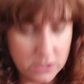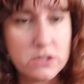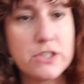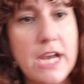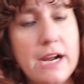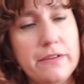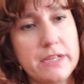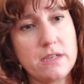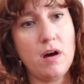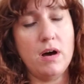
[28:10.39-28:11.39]
check out
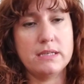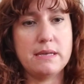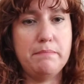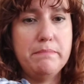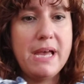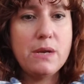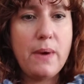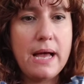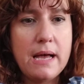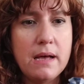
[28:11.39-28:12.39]
this awesome
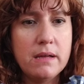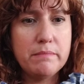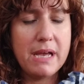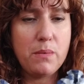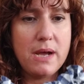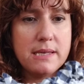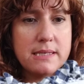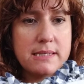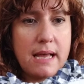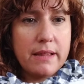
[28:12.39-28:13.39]
Madewell.
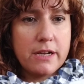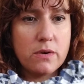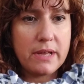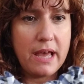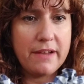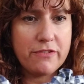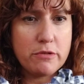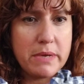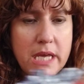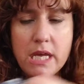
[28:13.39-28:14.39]
Madewell's selling okay for
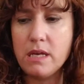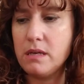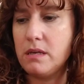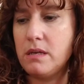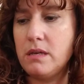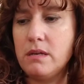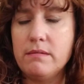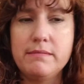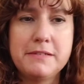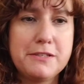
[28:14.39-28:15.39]
me.
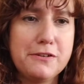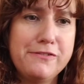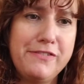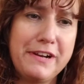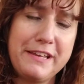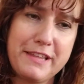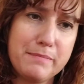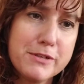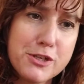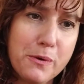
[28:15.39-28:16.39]
It's so funny that
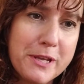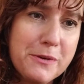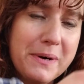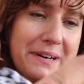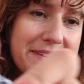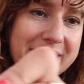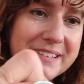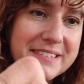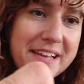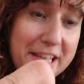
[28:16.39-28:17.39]
I'm showing you all
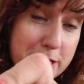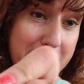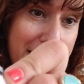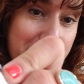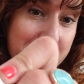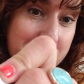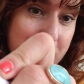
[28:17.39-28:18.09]
these and they're backwards,